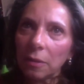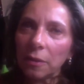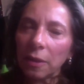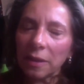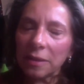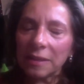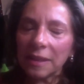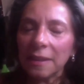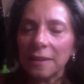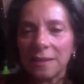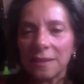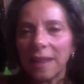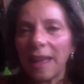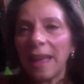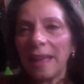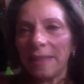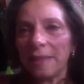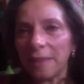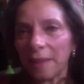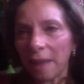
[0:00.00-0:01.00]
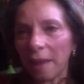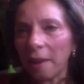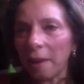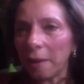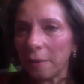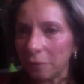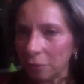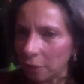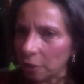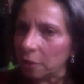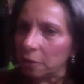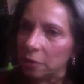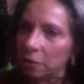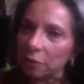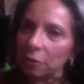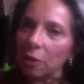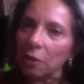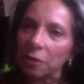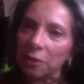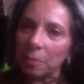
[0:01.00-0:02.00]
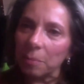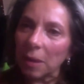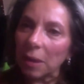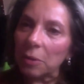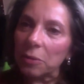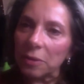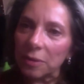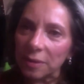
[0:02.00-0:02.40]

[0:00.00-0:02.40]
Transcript: Since then, I have learned a lot about